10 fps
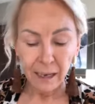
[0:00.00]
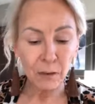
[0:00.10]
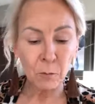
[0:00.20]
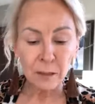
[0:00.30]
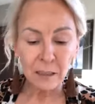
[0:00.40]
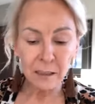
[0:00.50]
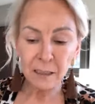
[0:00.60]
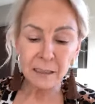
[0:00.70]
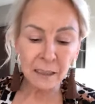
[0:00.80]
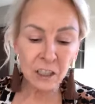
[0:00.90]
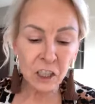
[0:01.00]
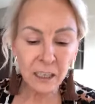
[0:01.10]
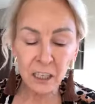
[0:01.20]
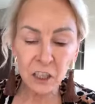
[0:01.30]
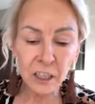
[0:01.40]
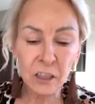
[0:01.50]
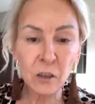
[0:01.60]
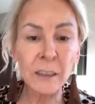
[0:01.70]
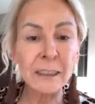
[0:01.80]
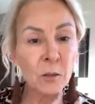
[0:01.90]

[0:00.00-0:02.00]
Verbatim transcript: It was just such a touching story.